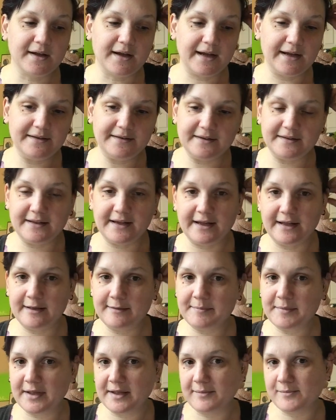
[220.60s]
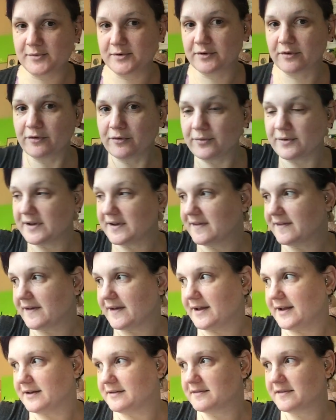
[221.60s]
I did that in my most
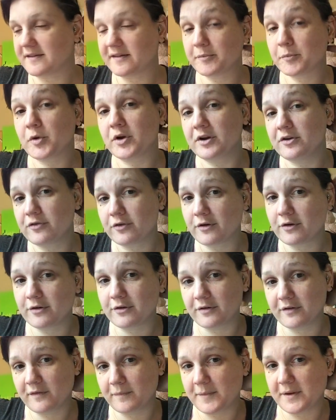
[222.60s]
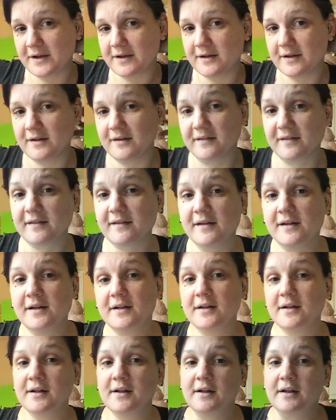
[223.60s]
recent spring journals because
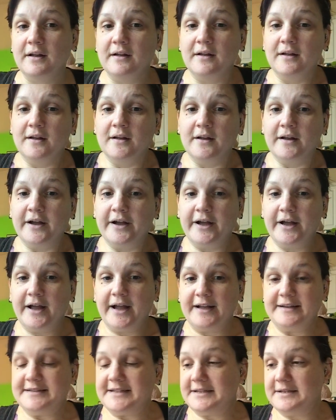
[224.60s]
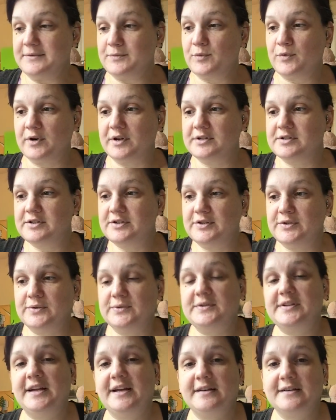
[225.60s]
I didn't want
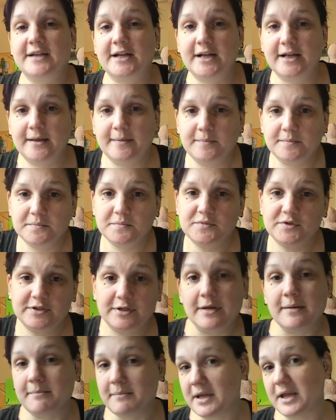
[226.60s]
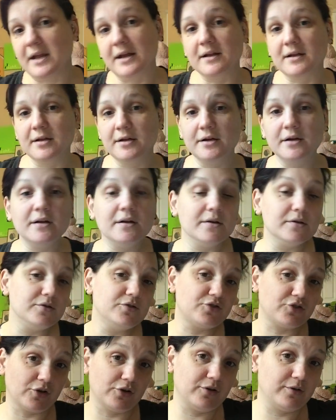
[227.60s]
to take time to make
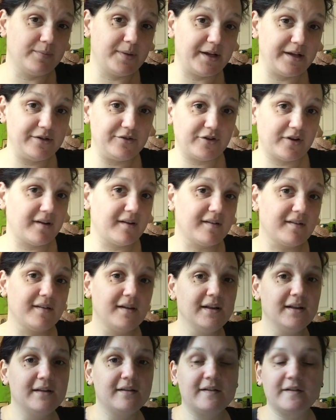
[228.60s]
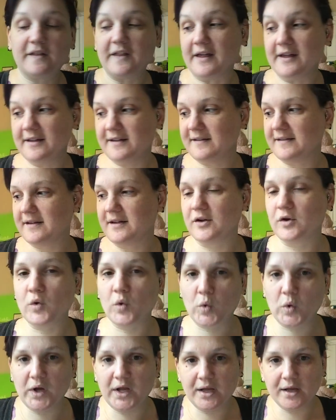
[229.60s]
journal pages. So that is a
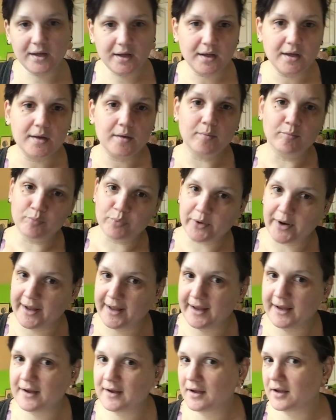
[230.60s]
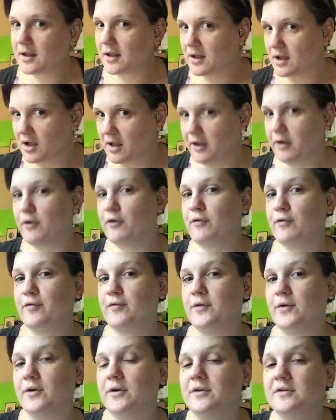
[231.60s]
quick, bright,
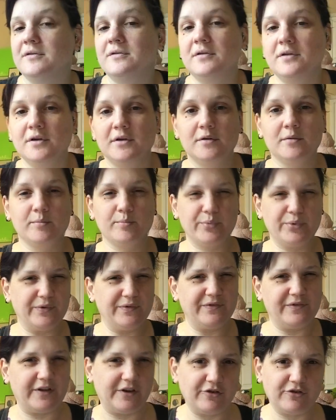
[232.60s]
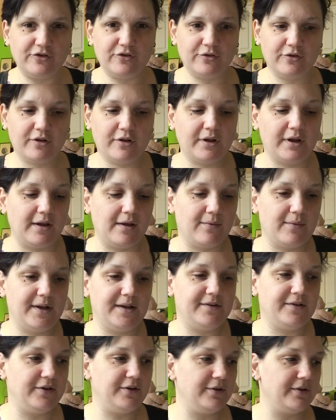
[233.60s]
colorful, professional looking
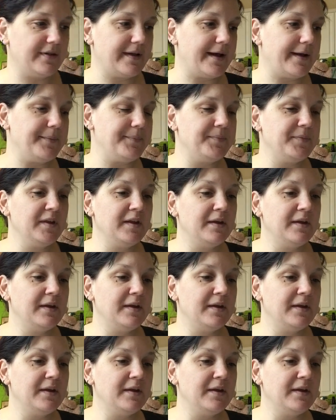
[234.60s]
way to do that.